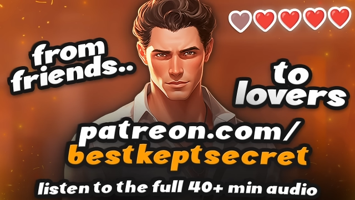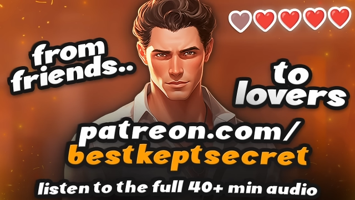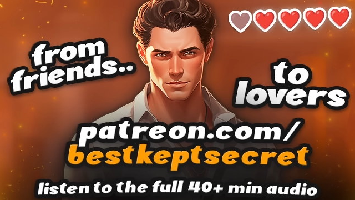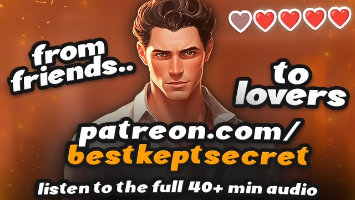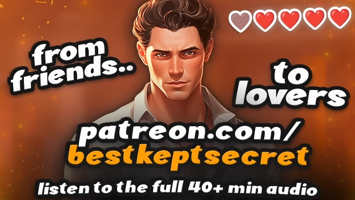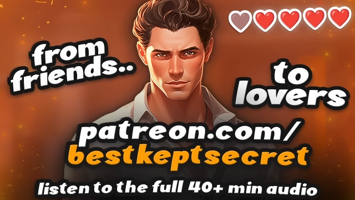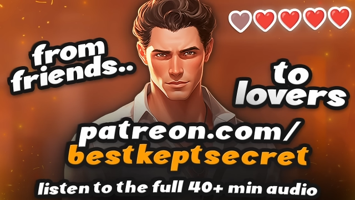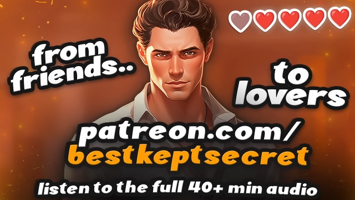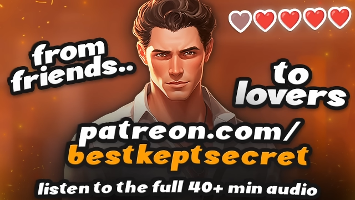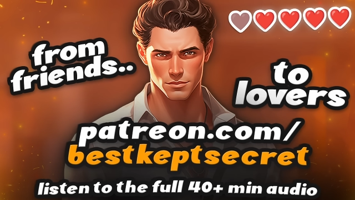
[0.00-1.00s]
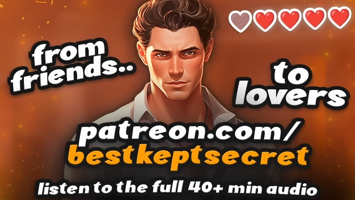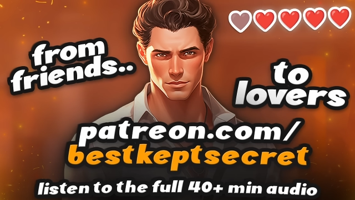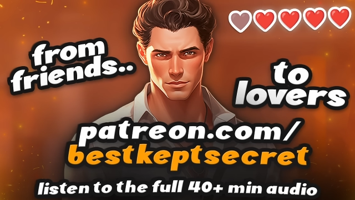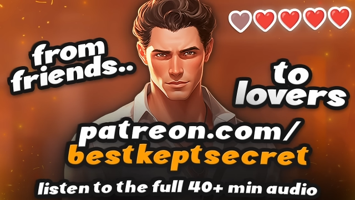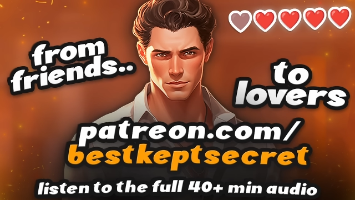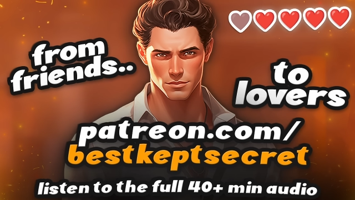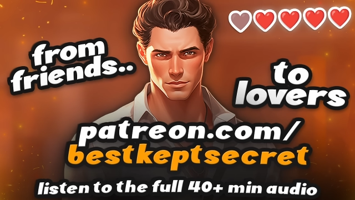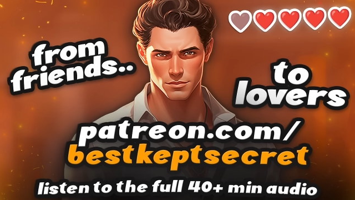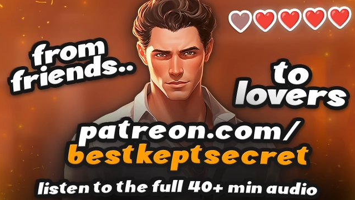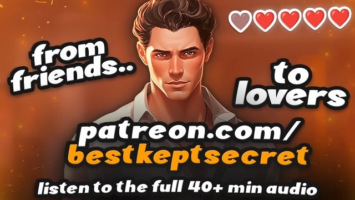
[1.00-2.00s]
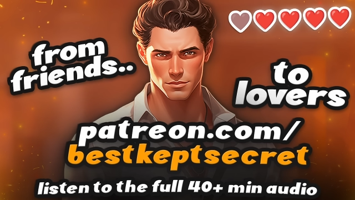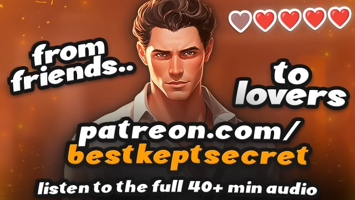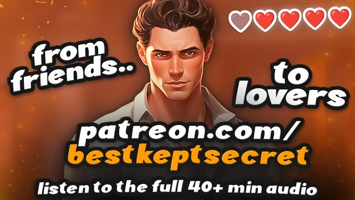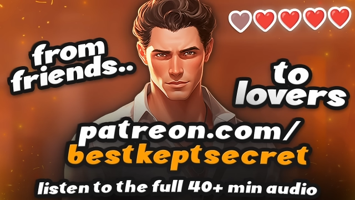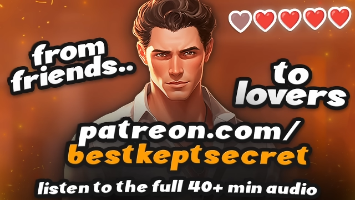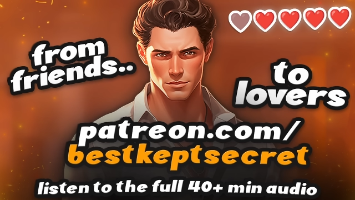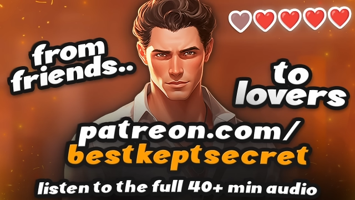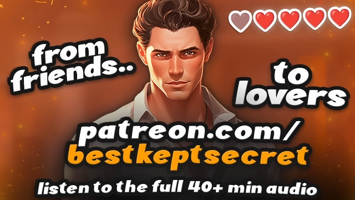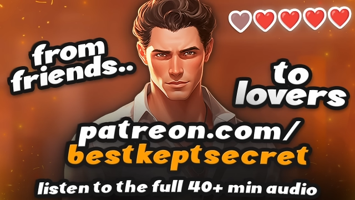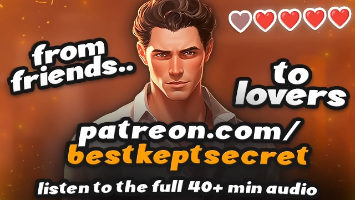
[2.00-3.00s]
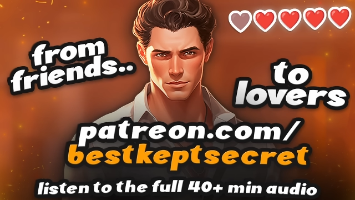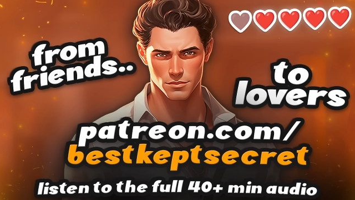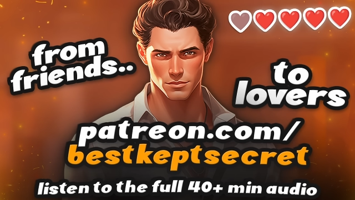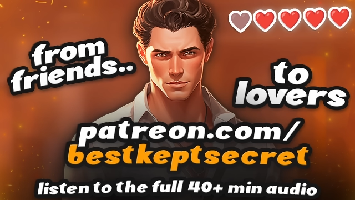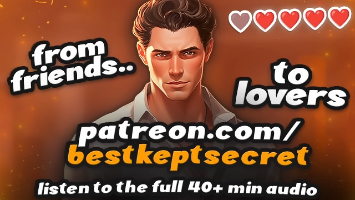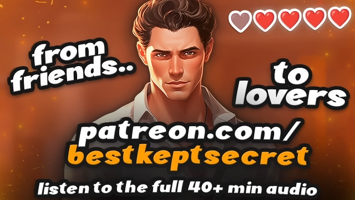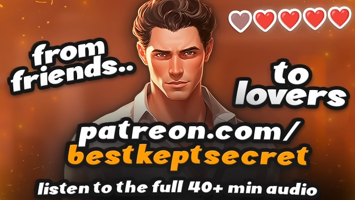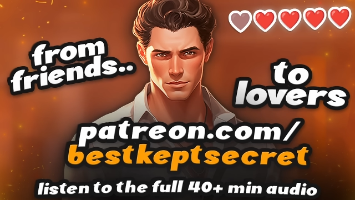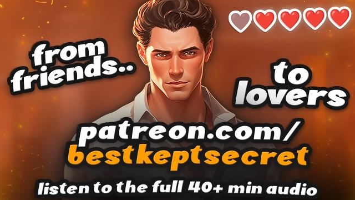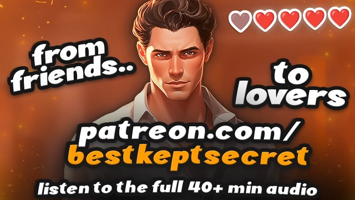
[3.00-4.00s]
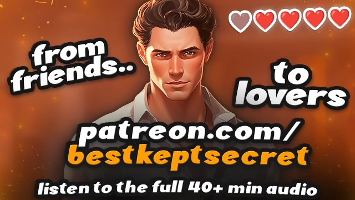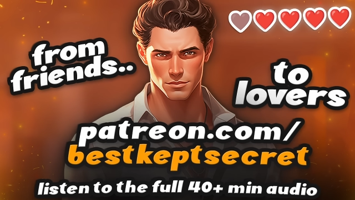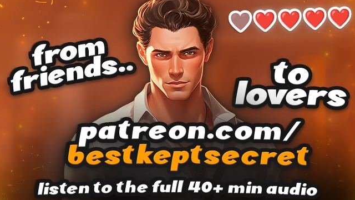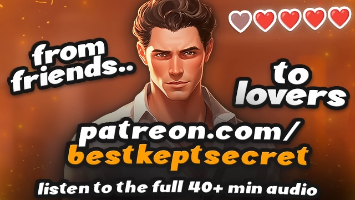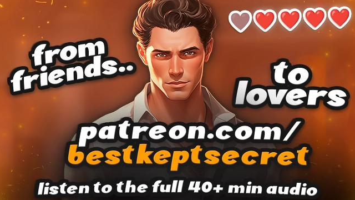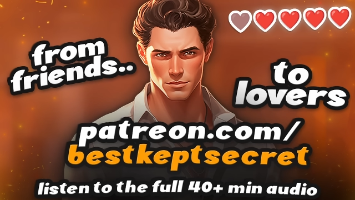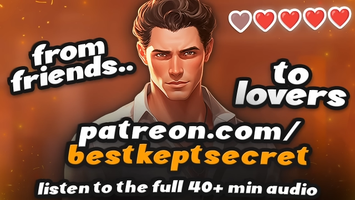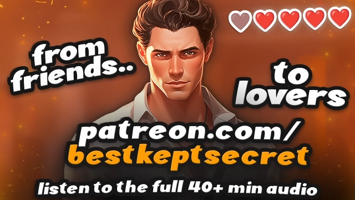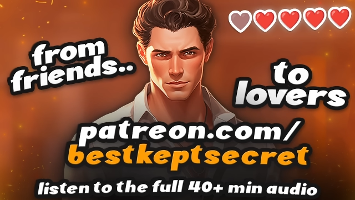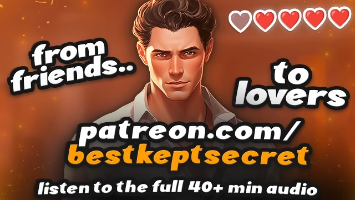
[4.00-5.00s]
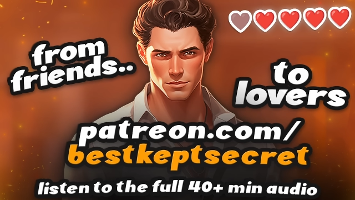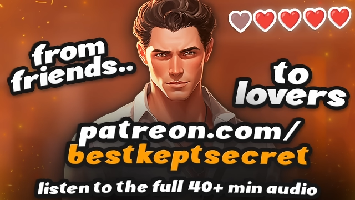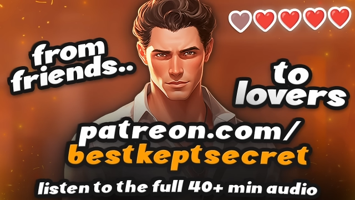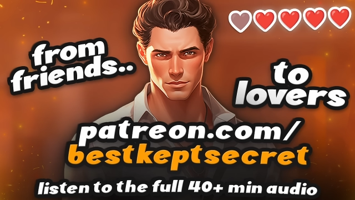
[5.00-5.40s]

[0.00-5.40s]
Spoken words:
Nothing is said.